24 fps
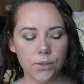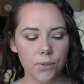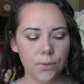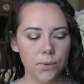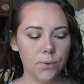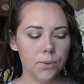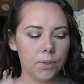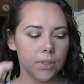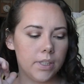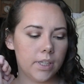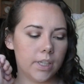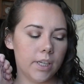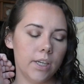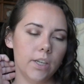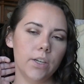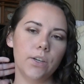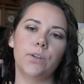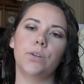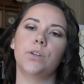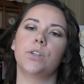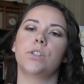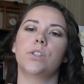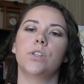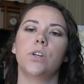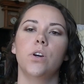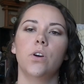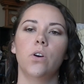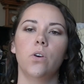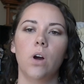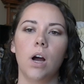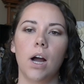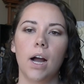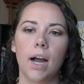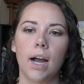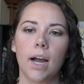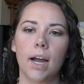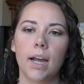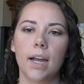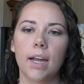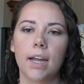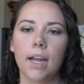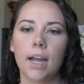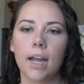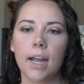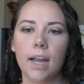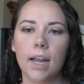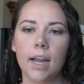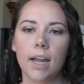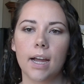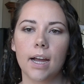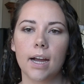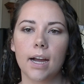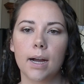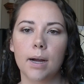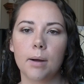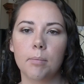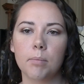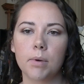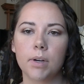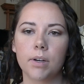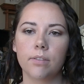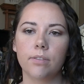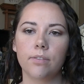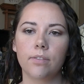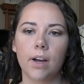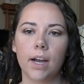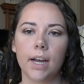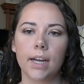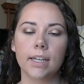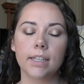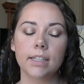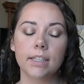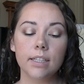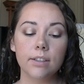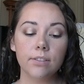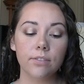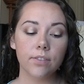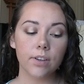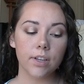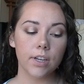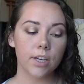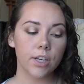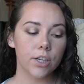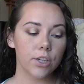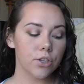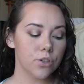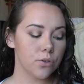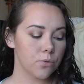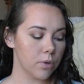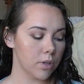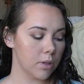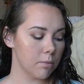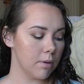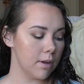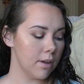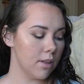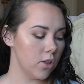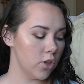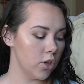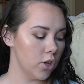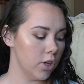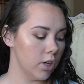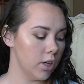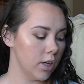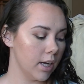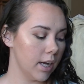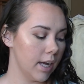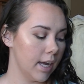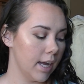Okie doke, so I am finally finished with my look,